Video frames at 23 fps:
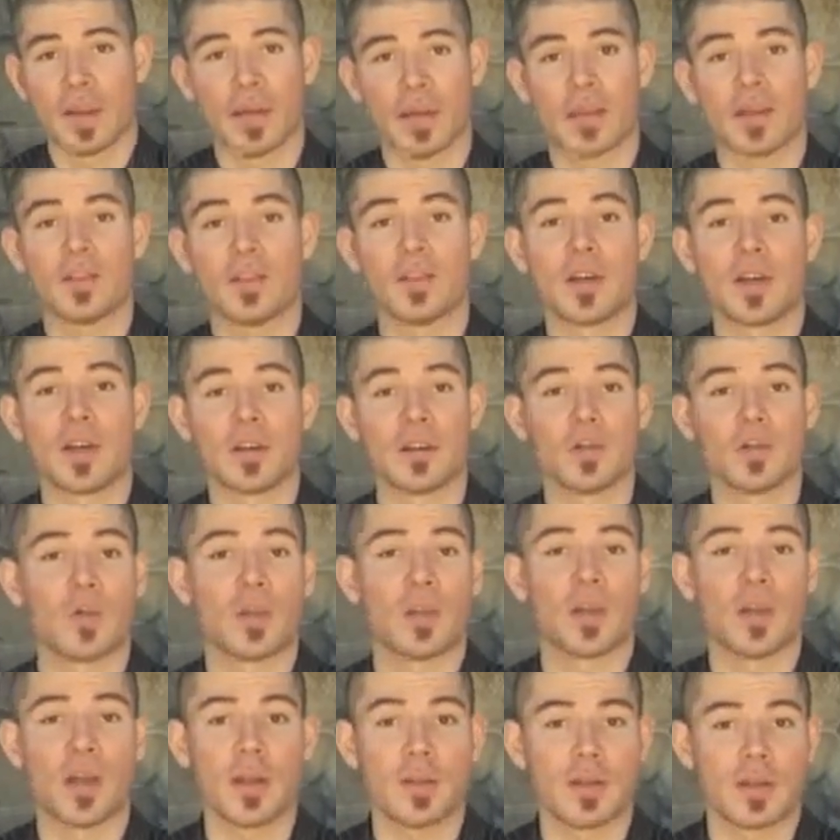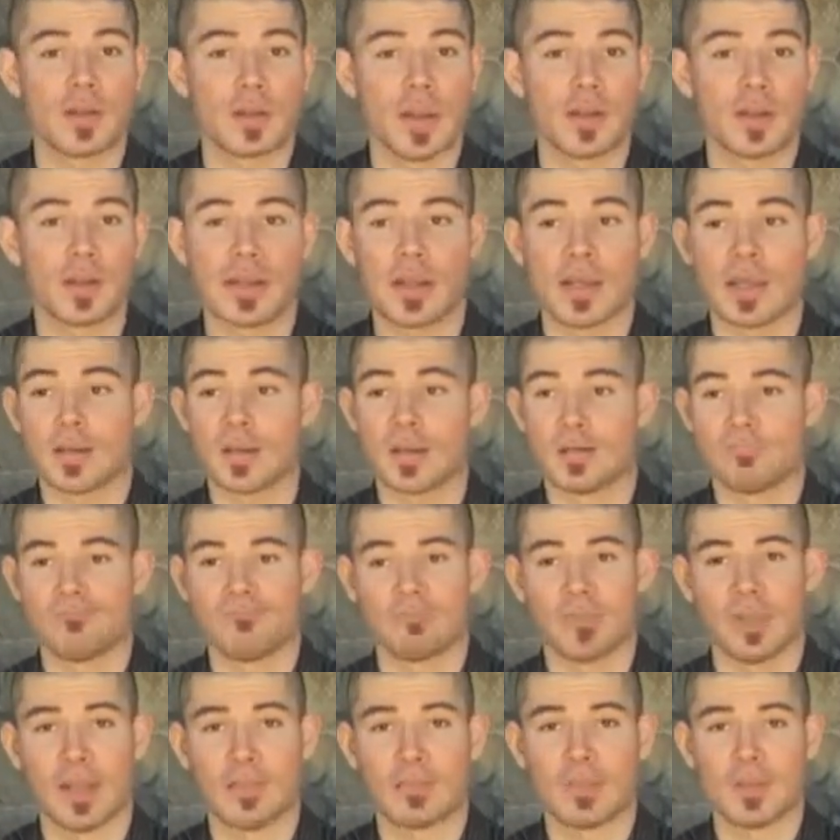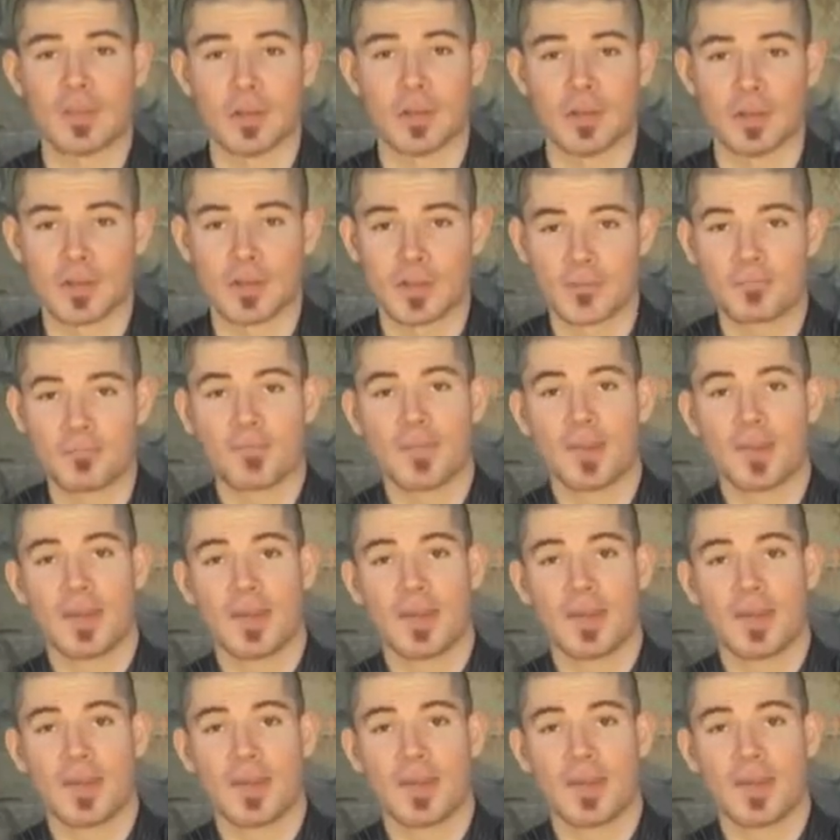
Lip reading: in conjunction with another technique, lip slurs.